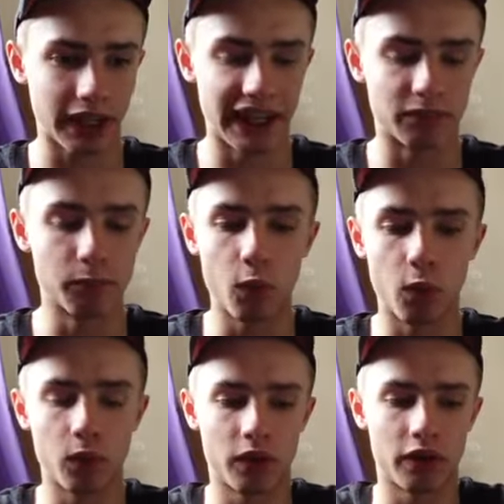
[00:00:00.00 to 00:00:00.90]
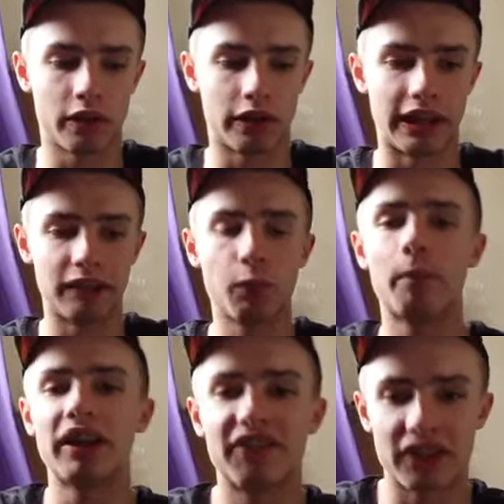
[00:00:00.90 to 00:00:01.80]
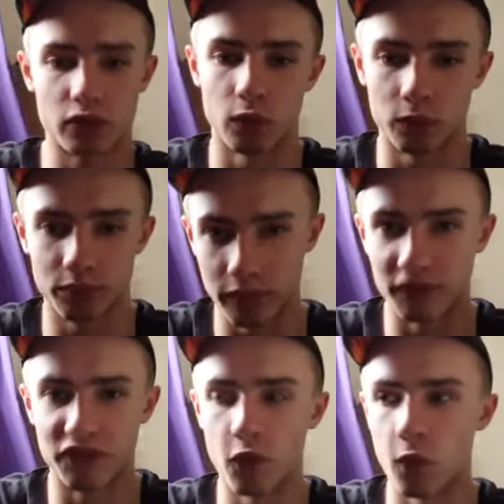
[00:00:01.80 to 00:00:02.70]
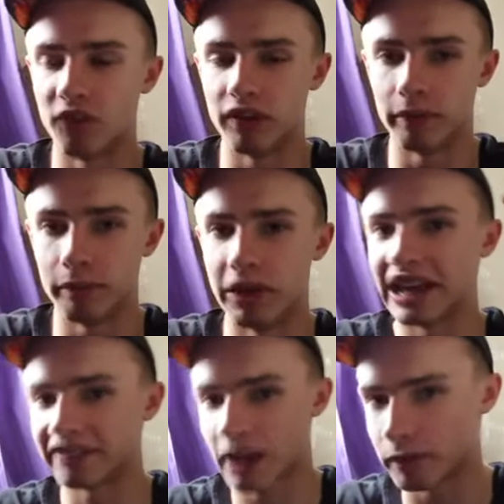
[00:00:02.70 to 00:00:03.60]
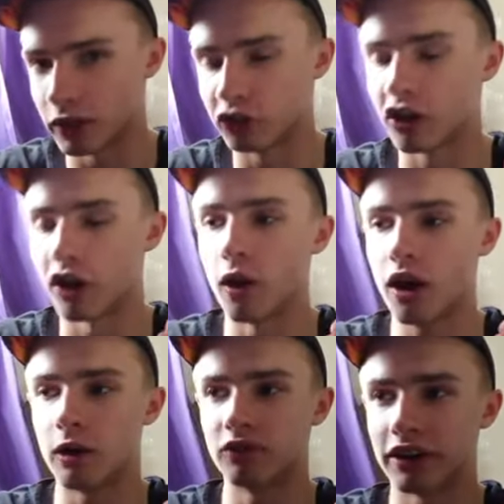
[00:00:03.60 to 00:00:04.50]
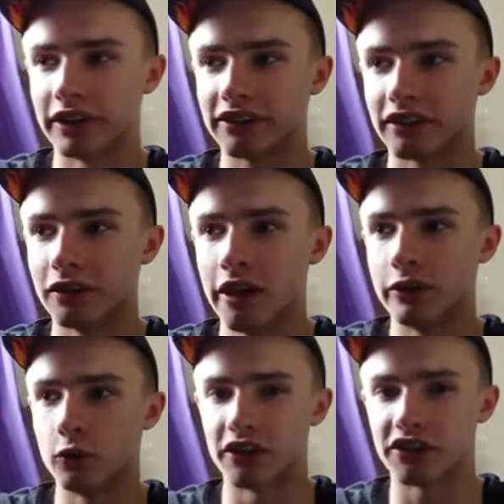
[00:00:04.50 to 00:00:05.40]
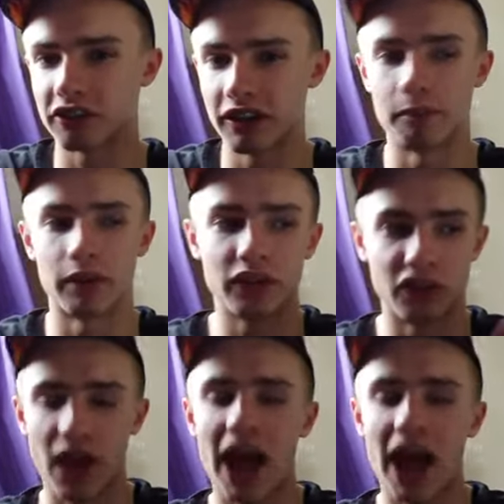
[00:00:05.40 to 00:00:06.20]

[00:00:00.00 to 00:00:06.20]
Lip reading: it's more beneficial for the examiner to go, oh right, so you're disagreeing, but you've